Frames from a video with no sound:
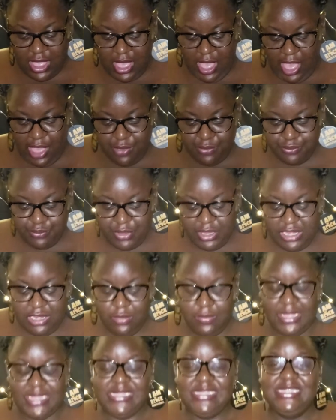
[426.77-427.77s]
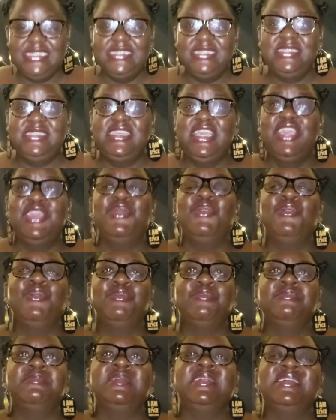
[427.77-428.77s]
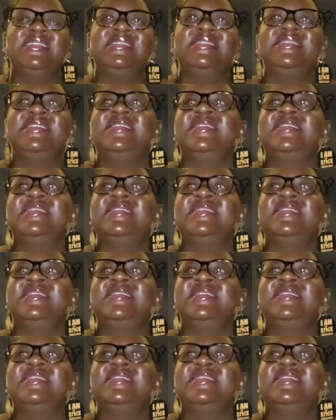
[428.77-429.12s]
I really want to stay home, but